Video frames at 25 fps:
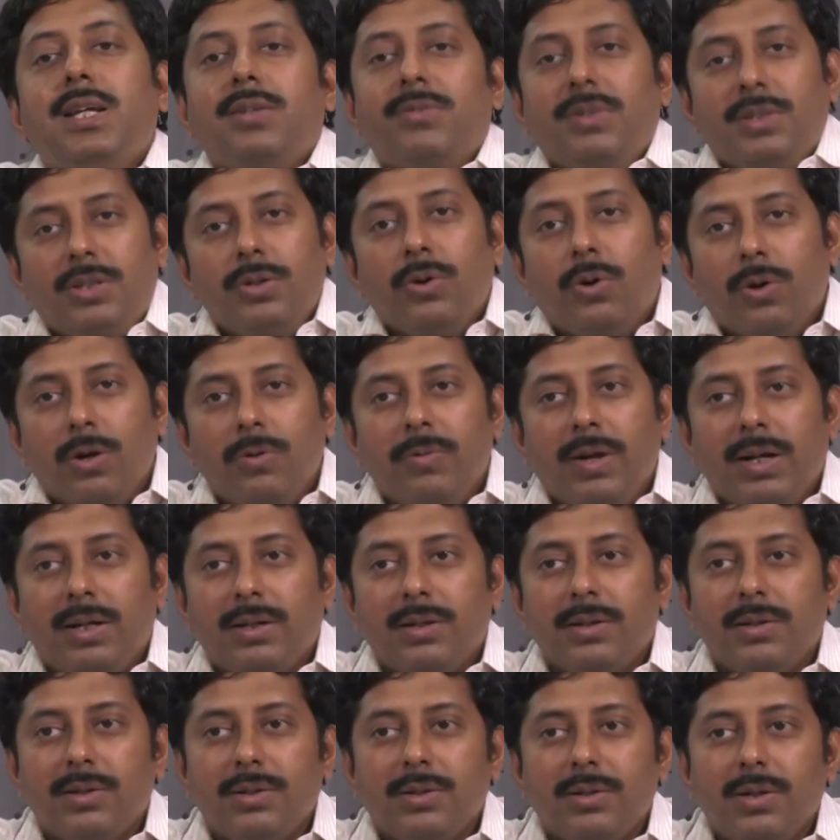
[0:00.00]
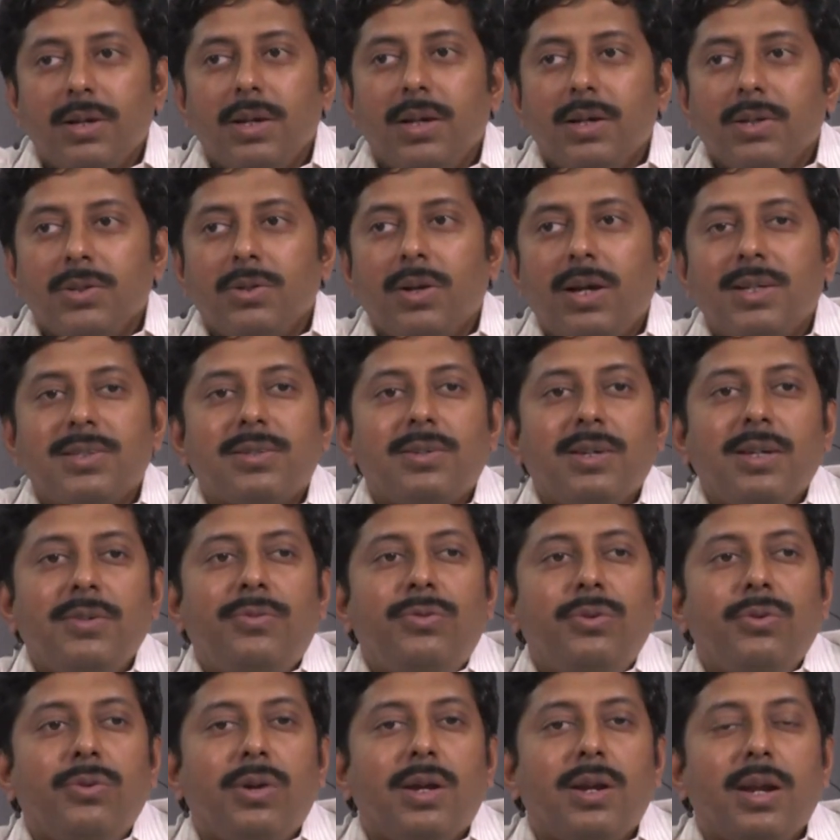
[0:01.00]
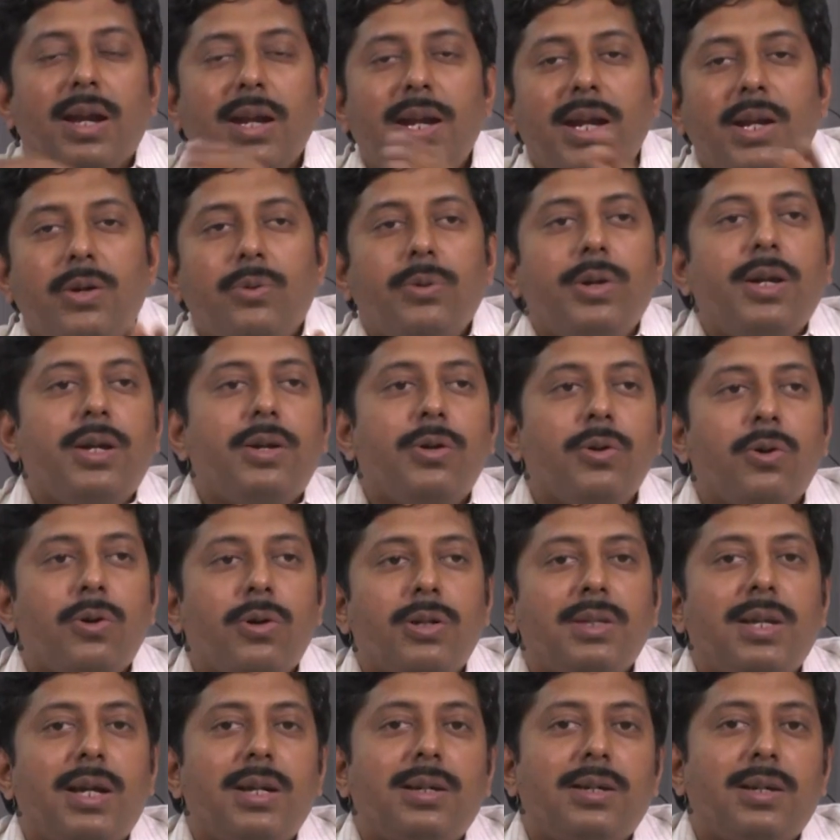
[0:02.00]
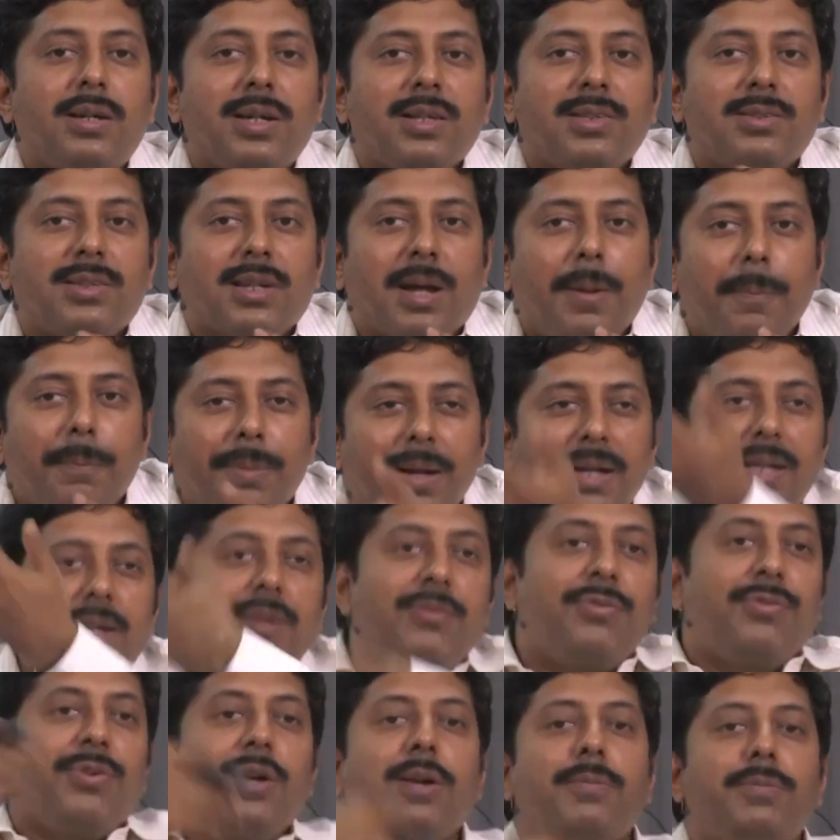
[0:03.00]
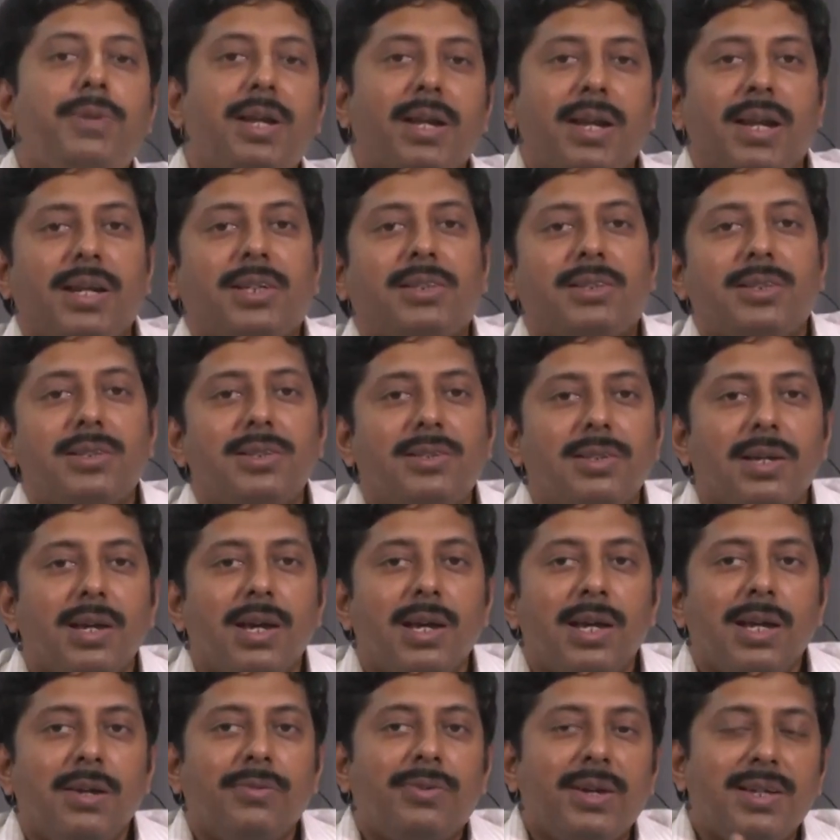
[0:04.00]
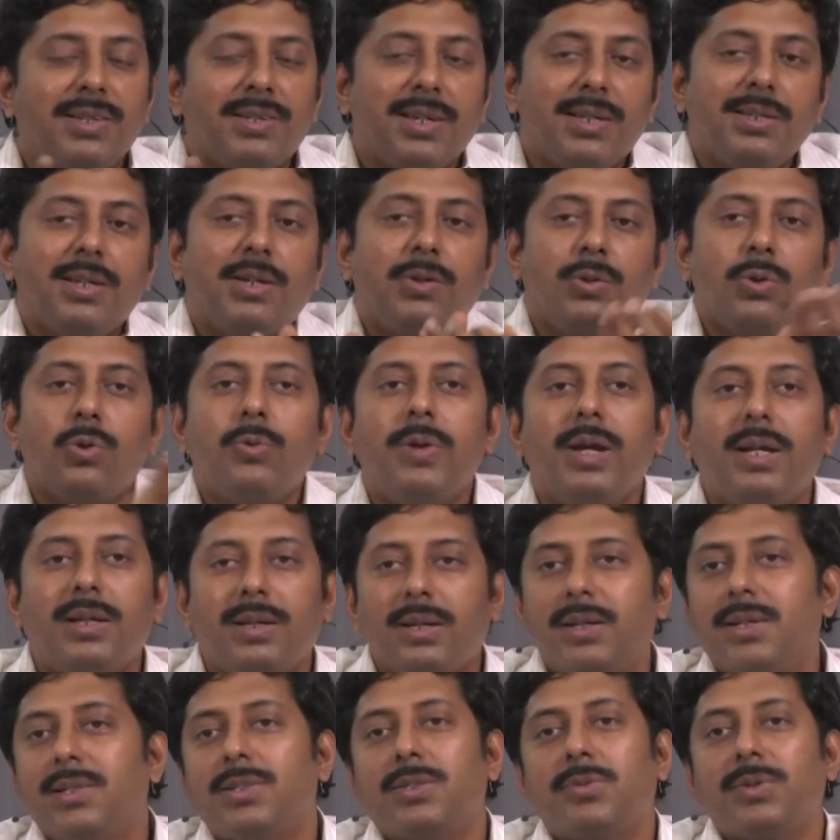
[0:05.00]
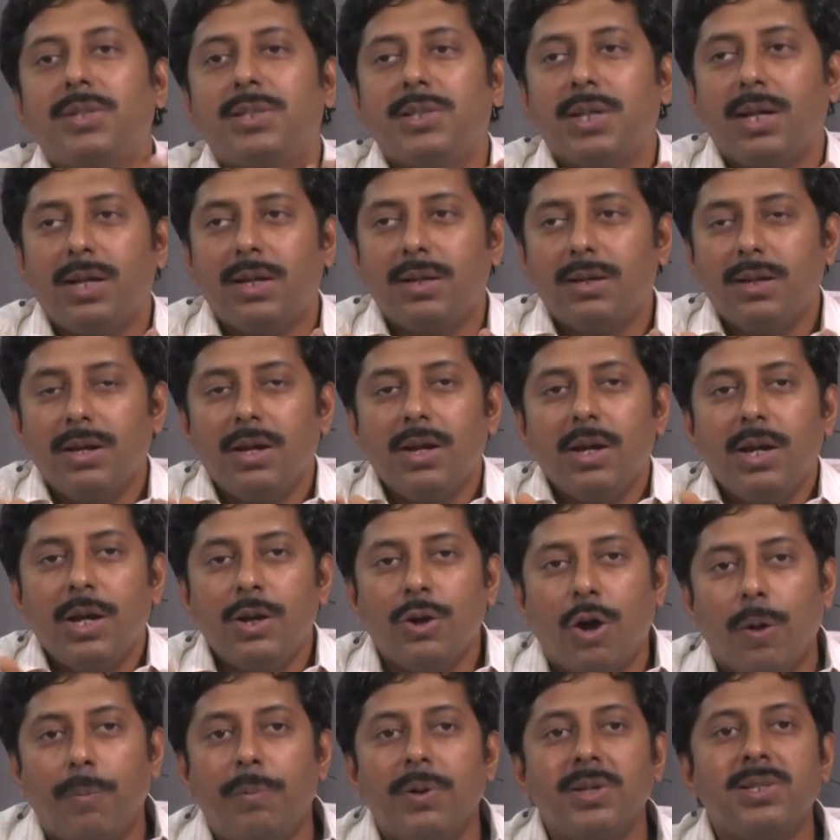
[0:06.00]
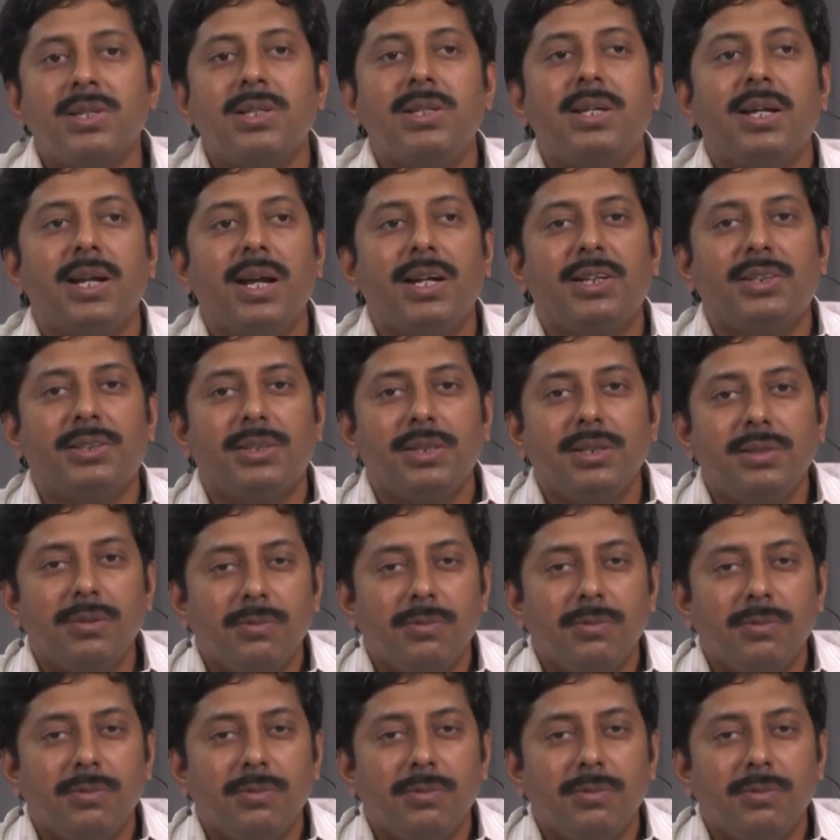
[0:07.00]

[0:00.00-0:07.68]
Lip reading: with the old vector. So as if you are ready to ignore that it has completely flipped directions, if I say the two vectors which are in opposite direction,